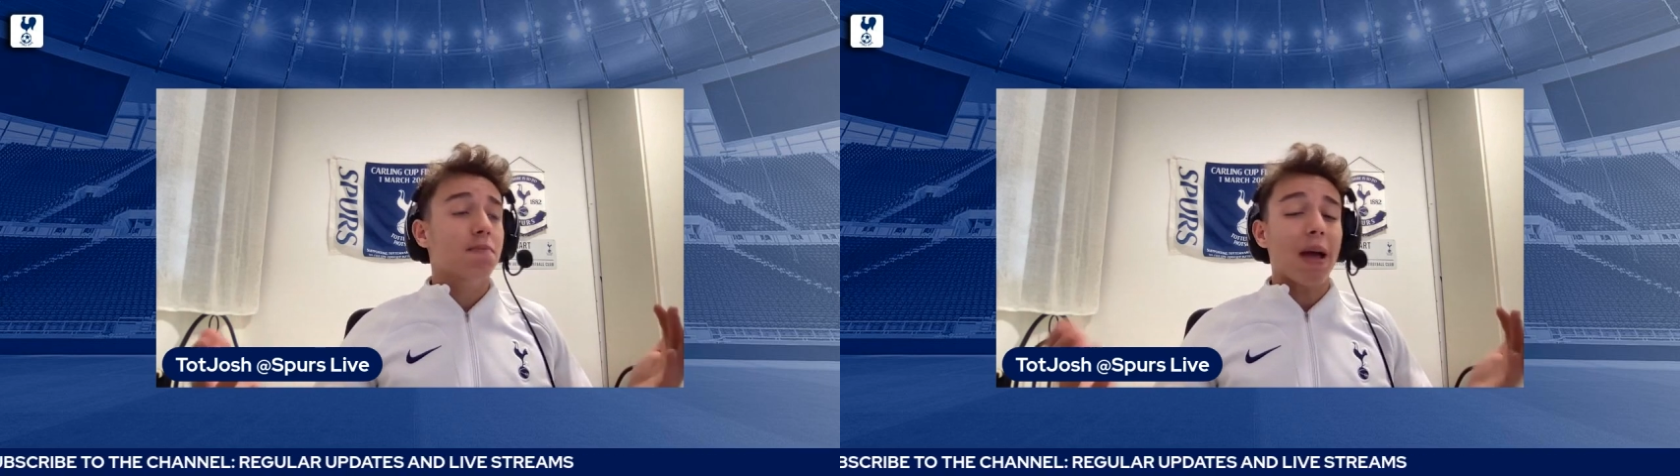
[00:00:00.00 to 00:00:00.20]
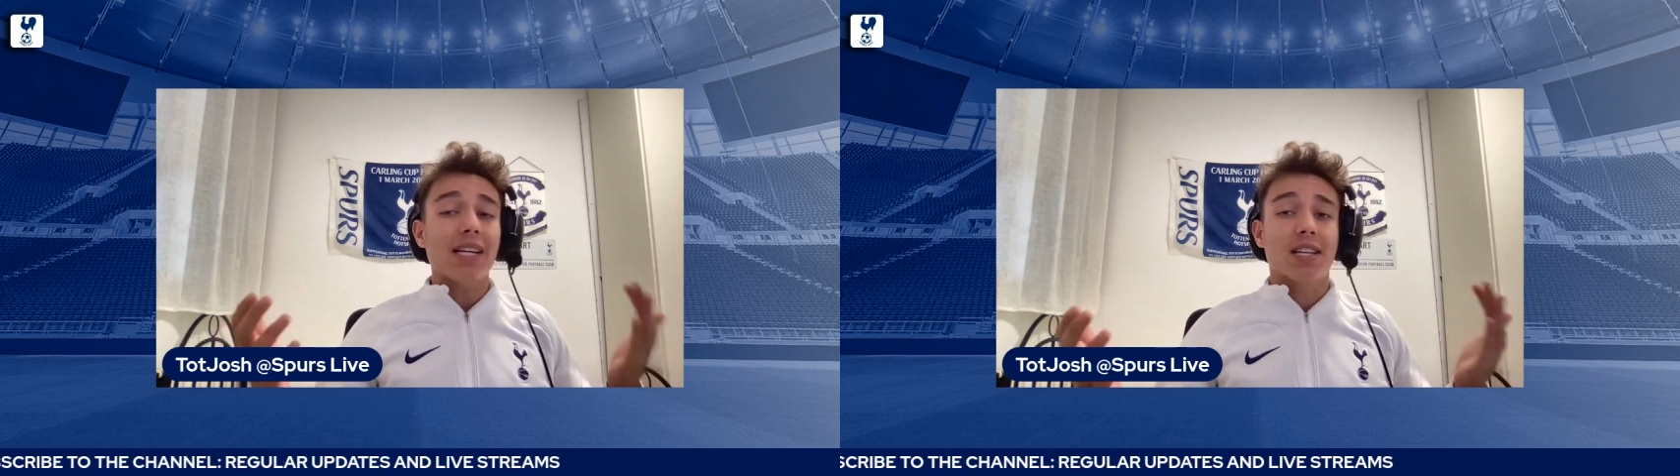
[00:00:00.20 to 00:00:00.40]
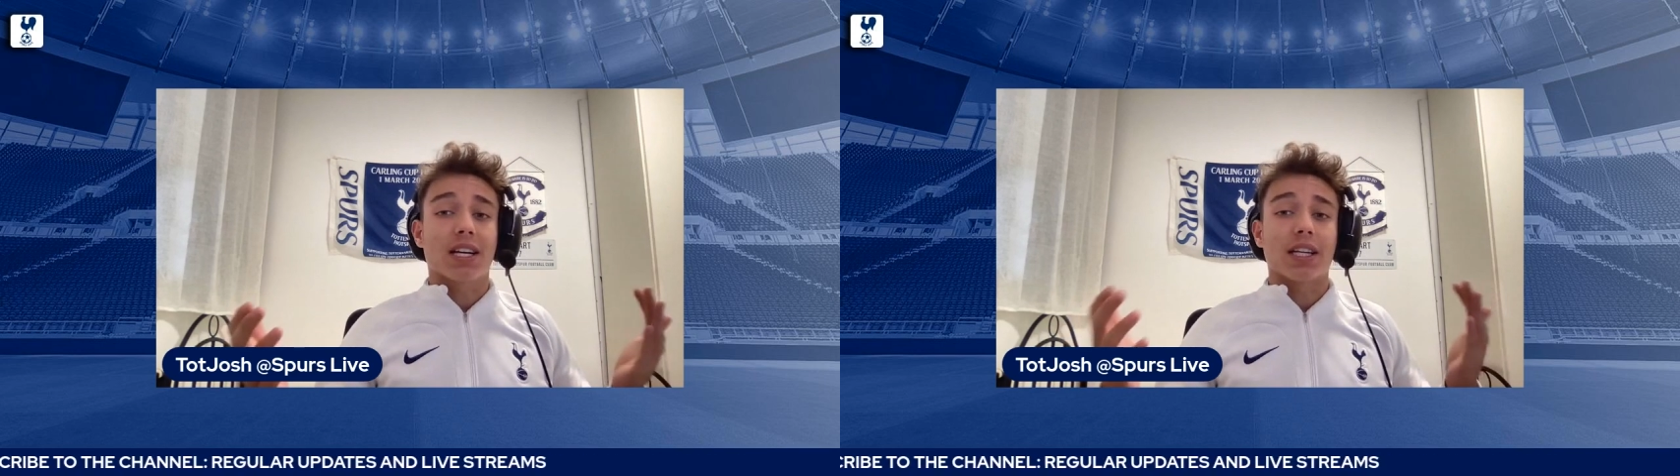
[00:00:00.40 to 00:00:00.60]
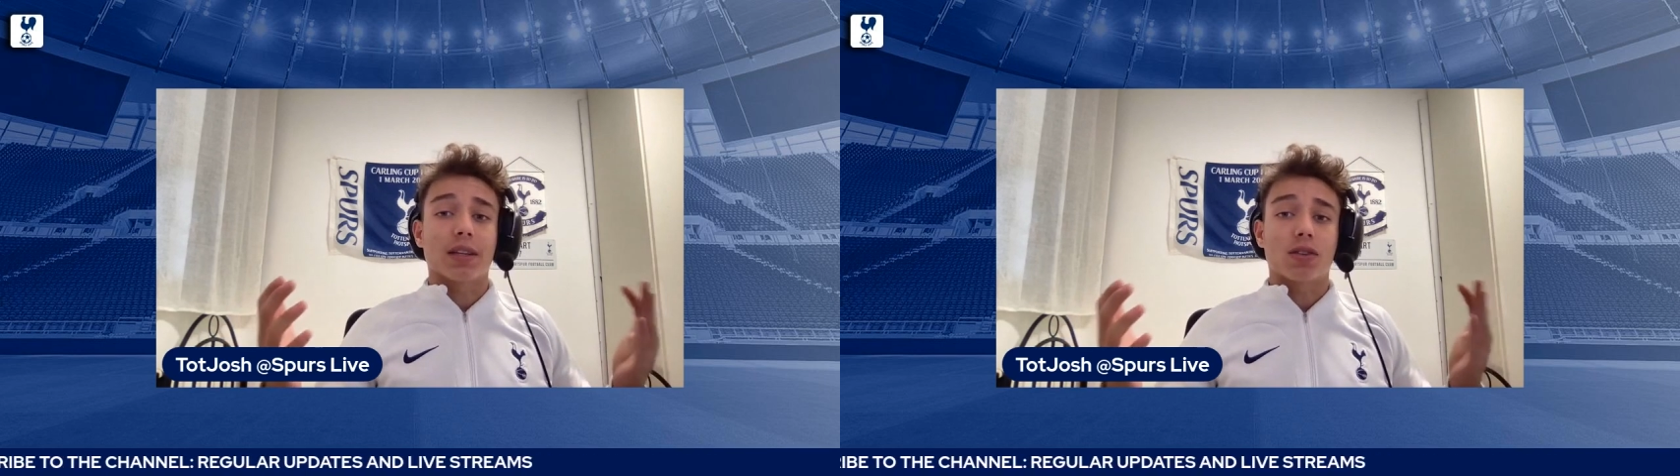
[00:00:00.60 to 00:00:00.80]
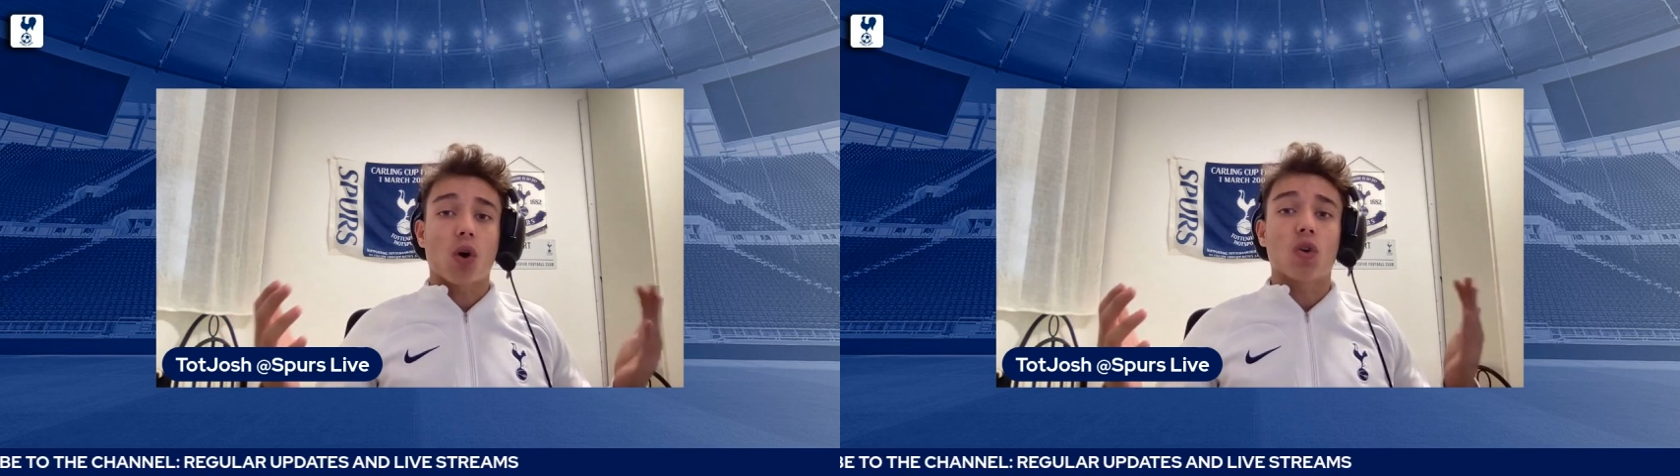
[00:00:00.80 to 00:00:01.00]

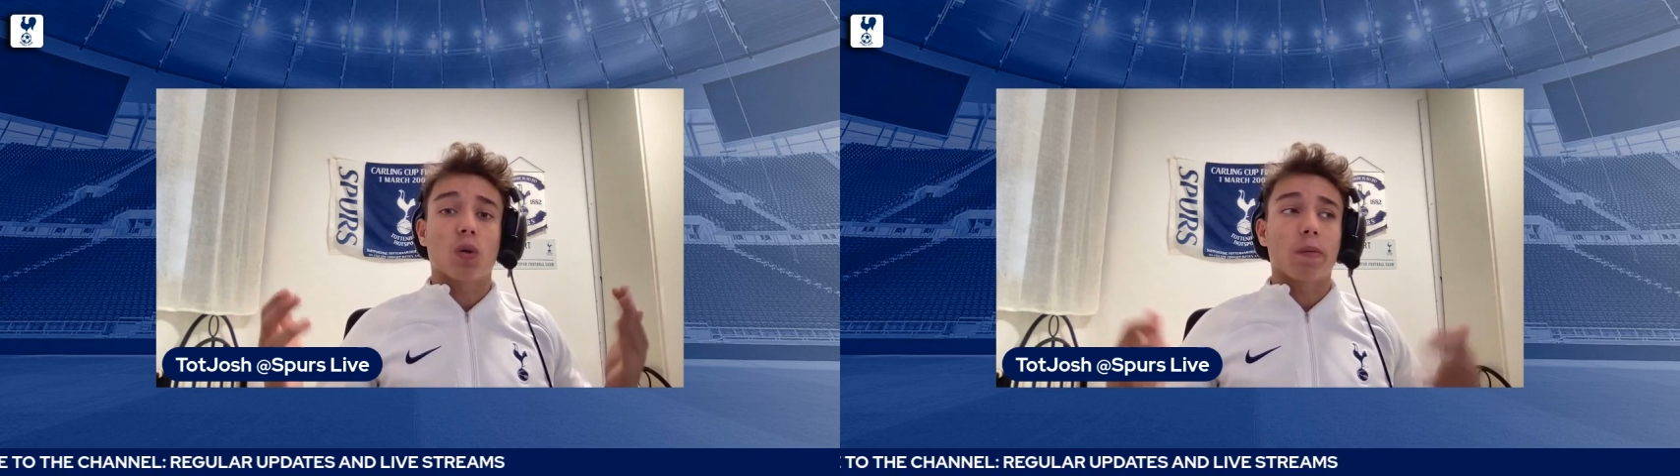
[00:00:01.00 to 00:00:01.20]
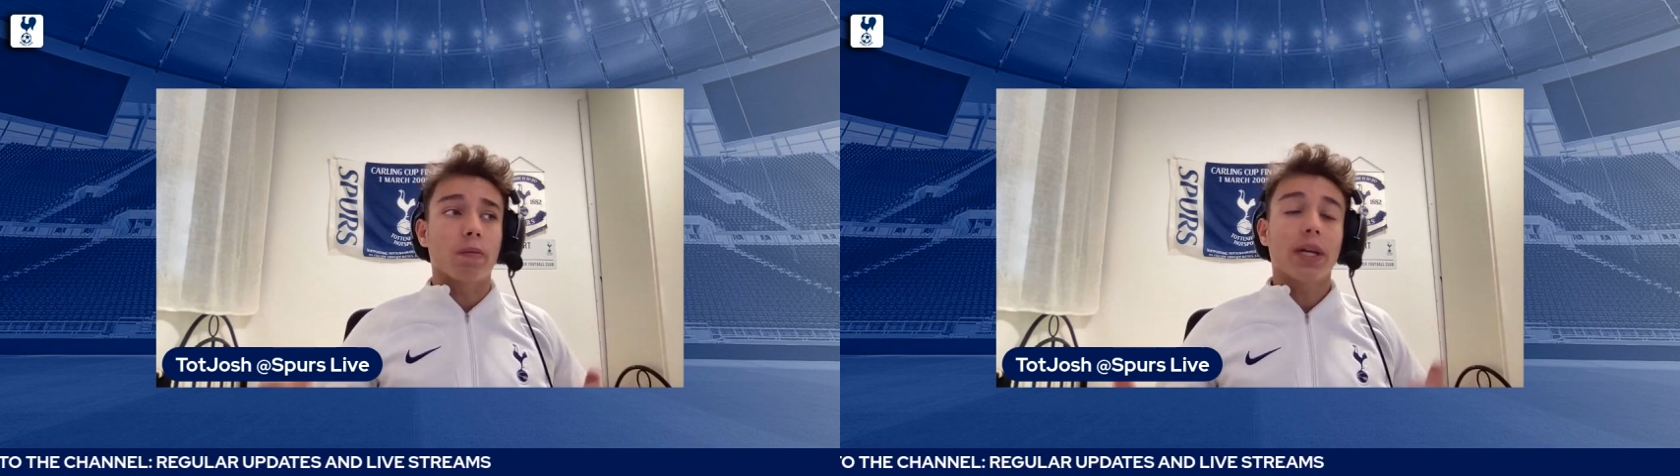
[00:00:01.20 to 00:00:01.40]
basically Tottenham.